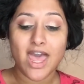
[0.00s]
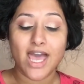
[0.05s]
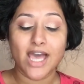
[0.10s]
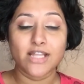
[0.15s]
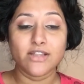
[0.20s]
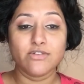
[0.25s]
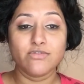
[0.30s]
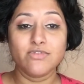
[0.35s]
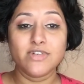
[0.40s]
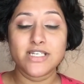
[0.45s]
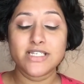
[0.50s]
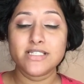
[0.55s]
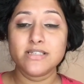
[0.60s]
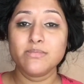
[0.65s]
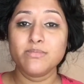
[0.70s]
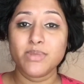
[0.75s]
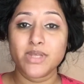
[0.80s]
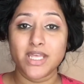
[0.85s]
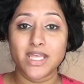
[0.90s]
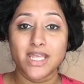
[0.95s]
And the
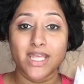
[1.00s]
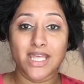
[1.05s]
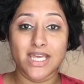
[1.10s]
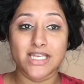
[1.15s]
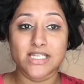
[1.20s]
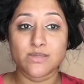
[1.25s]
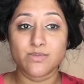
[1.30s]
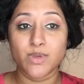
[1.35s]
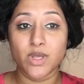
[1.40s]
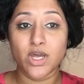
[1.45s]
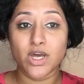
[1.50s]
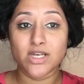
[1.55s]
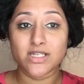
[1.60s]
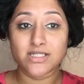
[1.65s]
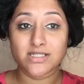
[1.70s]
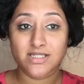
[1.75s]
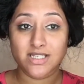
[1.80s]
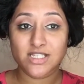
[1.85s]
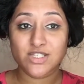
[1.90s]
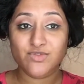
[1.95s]
reason being is
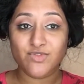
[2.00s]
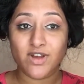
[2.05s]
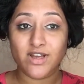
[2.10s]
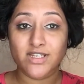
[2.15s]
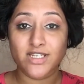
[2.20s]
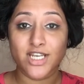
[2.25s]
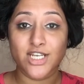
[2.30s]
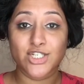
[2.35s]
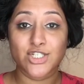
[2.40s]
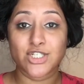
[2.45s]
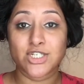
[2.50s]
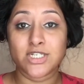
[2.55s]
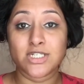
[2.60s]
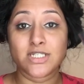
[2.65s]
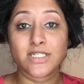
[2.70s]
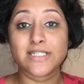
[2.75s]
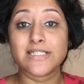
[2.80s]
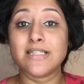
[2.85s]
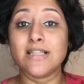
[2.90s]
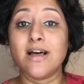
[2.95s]
because this foundation
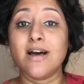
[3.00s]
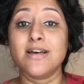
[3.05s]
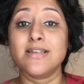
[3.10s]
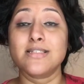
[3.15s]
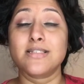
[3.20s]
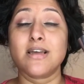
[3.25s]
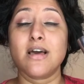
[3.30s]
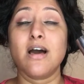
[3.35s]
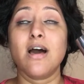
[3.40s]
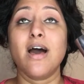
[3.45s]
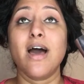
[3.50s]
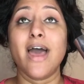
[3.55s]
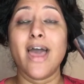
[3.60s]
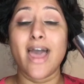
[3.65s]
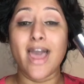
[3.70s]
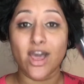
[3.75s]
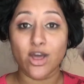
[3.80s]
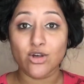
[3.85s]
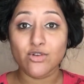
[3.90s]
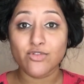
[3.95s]
does last a
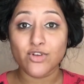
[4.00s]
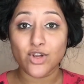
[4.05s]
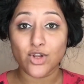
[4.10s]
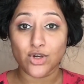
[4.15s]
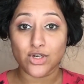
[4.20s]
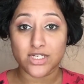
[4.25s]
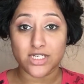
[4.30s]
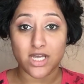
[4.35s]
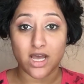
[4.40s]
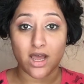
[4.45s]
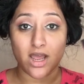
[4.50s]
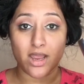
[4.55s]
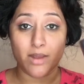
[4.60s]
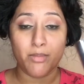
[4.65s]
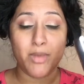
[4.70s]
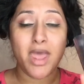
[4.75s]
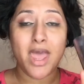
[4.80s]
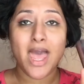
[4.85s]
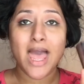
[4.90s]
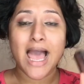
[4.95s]
heck of a long time,
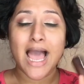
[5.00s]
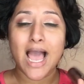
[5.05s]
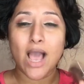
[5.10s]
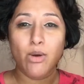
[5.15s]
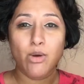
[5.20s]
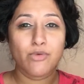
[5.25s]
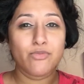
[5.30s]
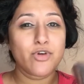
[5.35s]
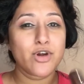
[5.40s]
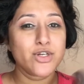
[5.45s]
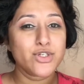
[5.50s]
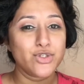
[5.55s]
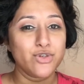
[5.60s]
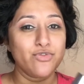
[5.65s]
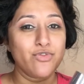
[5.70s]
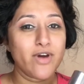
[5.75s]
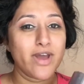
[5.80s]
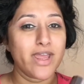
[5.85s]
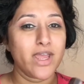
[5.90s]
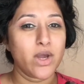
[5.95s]
however I do
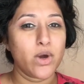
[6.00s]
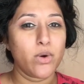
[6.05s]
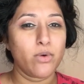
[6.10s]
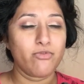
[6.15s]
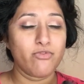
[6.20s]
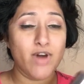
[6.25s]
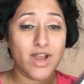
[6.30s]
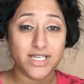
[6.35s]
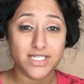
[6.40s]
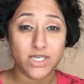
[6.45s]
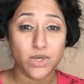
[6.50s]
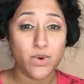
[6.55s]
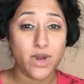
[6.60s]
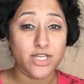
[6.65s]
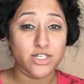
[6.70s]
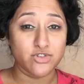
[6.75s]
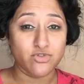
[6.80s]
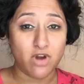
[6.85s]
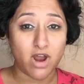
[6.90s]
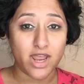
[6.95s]
find it
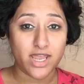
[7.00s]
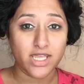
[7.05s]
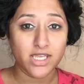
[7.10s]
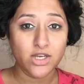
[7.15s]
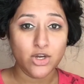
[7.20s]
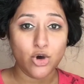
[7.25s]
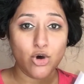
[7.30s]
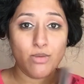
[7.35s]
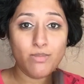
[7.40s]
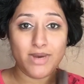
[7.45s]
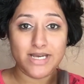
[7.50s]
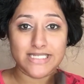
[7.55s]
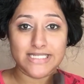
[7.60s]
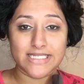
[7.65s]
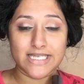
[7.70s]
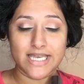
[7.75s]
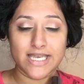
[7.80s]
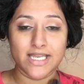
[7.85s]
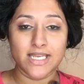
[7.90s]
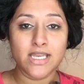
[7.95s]
quite drying on my
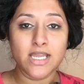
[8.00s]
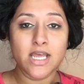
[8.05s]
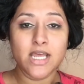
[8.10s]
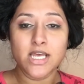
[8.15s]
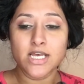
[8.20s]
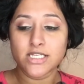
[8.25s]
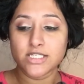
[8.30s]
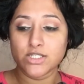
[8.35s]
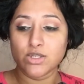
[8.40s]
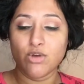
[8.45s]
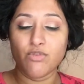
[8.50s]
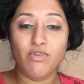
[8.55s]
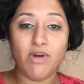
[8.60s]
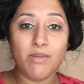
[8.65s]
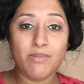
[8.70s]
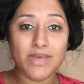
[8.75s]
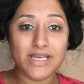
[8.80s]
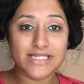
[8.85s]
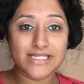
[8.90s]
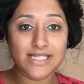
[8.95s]
skin. So if I
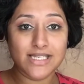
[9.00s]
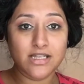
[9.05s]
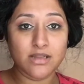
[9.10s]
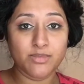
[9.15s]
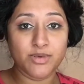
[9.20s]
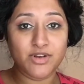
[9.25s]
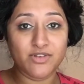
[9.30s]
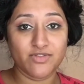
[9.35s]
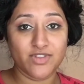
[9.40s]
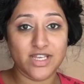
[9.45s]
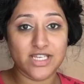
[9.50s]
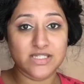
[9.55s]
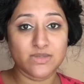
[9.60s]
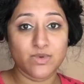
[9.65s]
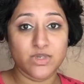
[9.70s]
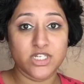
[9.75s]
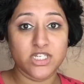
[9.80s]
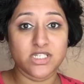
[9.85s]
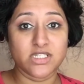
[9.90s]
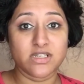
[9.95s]
mix a little bit of this,
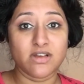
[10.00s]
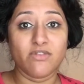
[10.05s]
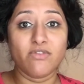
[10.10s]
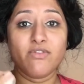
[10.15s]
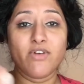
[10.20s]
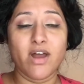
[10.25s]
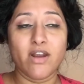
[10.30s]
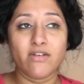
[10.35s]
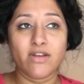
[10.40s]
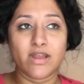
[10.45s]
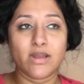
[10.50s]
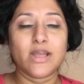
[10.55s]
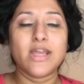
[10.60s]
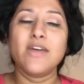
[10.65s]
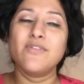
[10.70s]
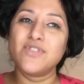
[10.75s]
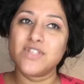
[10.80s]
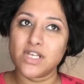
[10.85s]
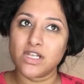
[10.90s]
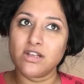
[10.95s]
which is it
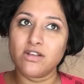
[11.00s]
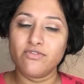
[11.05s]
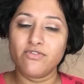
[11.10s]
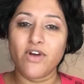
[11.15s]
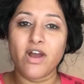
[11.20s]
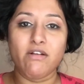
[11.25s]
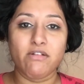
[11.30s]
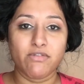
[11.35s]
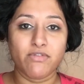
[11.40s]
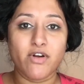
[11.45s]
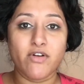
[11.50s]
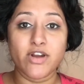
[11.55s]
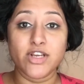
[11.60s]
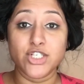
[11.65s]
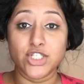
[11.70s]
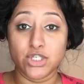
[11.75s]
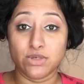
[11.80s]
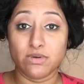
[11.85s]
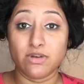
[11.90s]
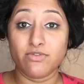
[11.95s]
gives it a very
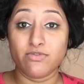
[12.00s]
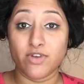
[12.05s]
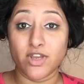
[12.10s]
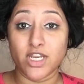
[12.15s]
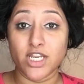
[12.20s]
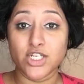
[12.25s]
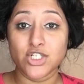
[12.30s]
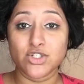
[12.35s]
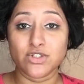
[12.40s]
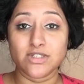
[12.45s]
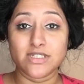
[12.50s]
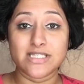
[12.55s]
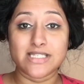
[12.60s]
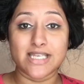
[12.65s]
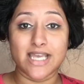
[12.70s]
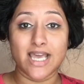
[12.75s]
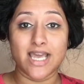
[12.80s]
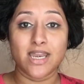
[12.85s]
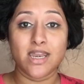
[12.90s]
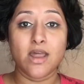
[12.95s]
dewy finish on the
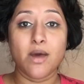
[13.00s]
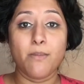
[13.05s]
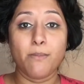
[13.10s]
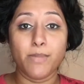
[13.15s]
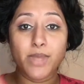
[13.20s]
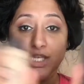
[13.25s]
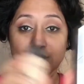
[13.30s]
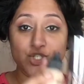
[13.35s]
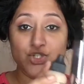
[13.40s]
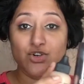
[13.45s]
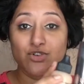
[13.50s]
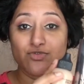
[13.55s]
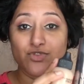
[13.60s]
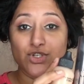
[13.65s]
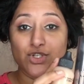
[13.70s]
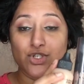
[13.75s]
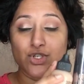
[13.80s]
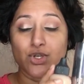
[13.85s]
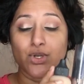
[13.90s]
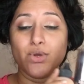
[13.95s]
skin, mixture of the
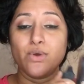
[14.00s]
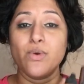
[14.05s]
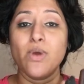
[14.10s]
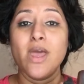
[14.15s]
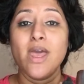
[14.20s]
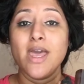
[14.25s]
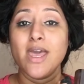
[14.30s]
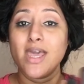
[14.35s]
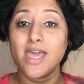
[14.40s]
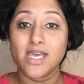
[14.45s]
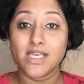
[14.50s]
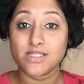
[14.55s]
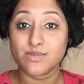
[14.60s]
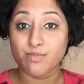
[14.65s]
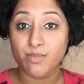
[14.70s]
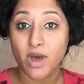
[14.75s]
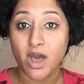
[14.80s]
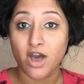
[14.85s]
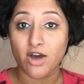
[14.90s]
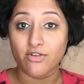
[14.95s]
two is
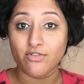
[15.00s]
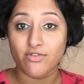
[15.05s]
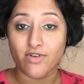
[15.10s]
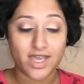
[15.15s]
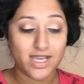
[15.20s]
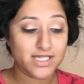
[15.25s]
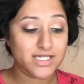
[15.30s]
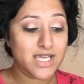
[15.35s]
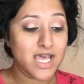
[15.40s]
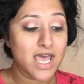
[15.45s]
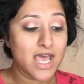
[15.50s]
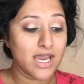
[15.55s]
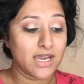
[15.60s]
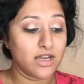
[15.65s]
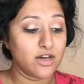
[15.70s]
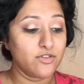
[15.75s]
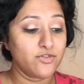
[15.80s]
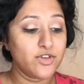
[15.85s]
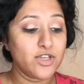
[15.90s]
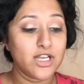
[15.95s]
perfect.
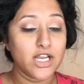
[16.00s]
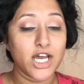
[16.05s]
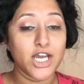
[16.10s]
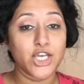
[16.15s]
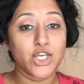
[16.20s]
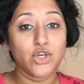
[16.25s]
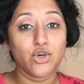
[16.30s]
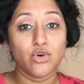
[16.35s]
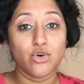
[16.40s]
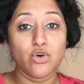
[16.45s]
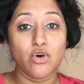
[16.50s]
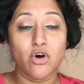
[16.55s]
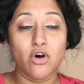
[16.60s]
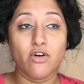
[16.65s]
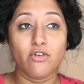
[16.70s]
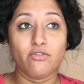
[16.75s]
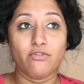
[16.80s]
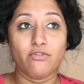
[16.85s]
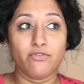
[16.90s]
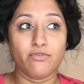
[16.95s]
Now if you like your
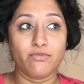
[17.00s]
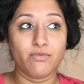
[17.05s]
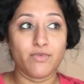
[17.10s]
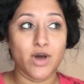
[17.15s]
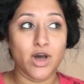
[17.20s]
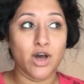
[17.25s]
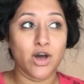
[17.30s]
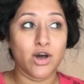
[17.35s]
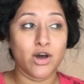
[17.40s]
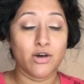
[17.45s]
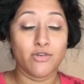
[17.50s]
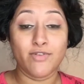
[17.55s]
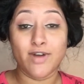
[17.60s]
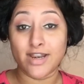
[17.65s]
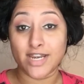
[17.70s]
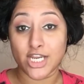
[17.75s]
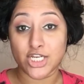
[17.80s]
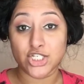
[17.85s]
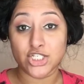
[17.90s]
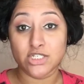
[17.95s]

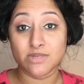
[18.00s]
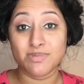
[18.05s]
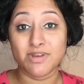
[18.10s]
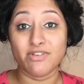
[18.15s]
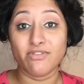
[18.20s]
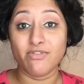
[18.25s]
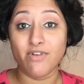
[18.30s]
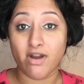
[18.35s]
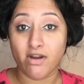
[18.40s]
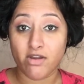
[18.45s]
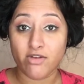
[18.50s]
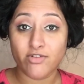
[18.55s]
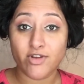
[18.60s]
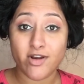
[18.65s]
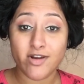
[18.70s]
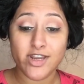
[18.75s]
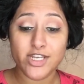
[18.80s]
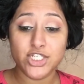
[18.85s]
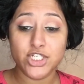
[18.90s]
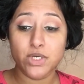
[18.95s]
foundation to be
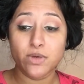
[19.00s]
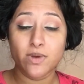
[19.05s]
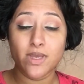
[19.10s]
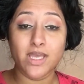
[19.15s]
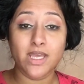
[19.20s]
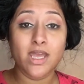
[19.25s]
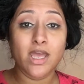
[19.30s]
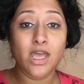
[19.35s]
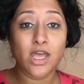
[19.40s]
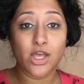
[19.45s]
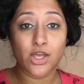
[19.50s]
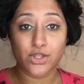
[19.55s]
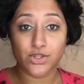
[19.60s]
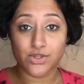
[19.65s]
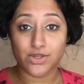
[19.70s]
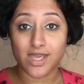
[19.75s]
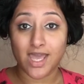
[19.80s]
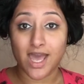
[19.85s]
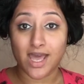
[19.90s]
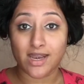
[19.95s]
very dewy,
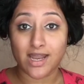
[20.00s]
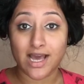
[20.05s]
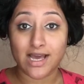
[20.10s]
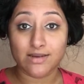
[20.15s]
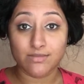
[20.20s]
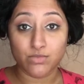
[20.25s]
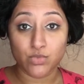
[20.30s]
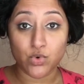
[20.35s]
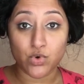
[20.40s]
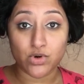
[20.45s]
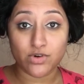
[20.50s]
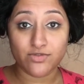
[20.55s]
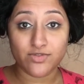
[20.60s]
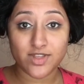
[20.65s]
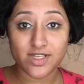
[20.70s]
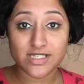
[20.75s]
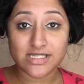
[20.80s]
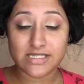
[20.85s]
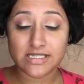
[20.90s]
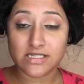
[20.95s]
you can add more of
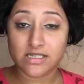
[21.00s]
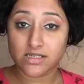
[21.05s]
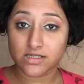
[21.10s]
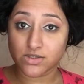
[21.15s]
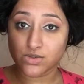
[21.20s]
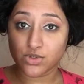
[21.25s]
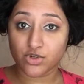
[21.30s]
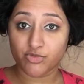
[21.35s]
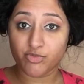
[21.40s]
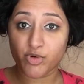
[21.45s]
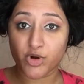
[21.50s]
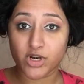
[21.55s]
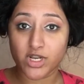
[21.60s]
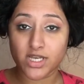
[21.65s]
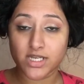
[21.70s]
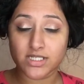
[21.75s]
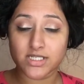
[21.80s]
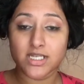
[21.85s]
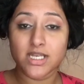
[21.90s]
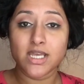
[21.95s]
this sort of
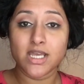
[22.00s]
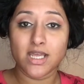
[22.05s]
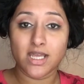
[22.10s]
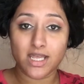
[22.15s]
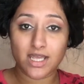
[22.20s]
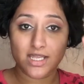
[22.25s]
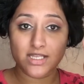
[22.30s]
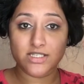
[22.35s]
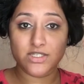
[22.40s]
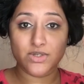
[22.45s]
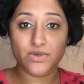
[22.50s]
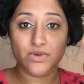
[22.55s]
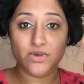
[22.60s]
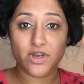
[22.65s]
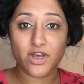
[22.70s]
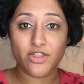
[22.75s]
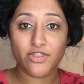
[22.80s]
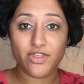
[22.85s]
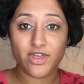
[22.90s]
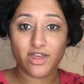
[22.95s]
product
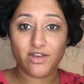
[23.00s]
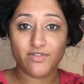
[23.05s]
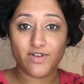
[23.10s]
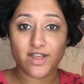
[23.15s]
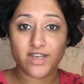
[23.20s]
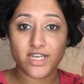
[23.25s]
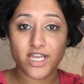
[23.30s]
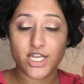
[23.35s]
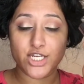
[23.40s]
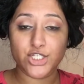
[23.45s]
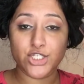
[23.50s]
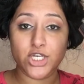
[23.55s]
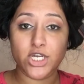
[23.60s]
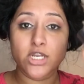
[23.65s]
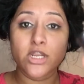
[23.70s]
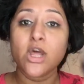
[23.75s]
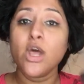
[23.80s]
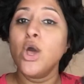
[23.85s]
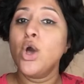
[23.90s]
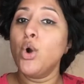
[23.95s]
into a thicker
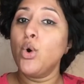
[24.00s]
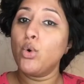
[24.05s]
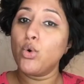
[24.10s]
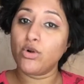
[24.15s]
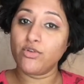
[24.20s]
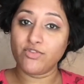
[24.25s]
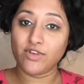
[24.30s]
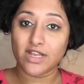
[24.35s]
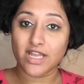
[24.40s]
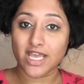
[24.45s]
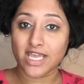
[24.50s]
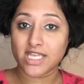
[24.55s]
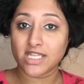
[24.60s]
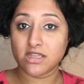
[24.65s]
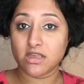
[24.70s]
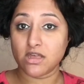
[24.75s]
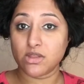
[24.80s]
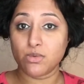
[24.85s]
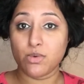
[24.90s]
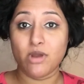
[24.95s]
foundation, or if you like it
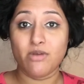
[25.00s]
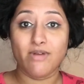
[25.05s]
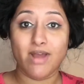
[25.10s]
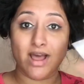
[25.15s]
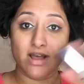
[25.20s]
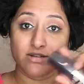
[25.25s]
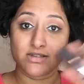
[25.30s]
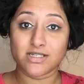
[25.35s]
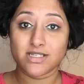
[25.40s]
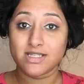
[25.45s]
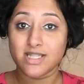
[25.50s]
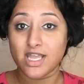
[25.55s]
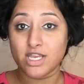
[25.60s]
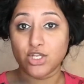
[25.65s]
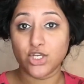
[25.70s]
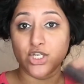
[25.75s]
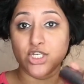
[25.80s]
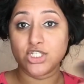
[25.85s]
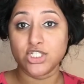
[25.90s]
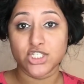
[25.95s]
the other way around, then
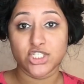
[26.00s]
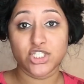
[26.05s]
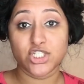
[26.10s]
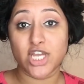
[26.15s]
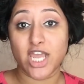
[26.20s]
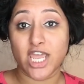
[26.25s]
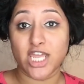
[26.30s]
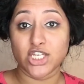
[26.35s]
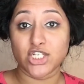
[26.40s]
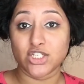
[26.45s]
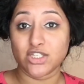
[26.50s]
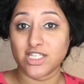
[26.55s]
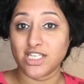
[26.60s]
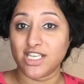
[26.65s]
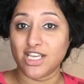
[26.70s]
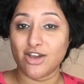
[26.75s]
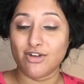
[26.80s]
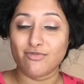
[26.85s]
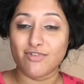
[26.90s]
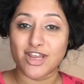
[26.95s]
you can just change
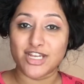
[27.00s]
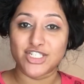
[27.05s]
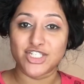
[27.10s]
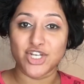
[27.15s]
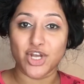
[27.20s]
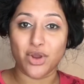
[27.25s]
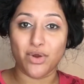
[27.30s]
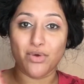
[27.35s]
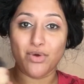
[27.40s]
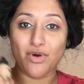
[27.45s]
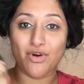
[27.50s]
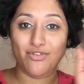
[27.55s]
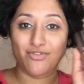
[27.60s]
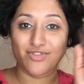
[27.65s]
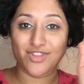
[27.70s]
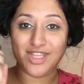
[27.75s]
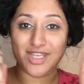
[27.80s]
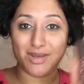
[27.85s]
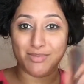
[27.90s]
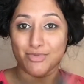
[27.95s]
the ratio of
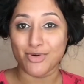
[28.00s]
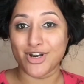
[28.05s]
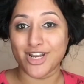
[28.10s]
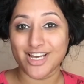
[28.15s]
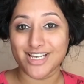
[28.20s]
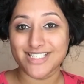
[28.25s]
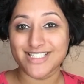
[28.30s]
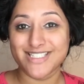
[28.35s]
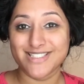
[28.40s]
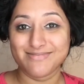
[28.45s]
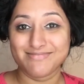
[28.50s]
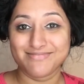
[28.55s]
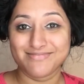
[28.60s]
the products.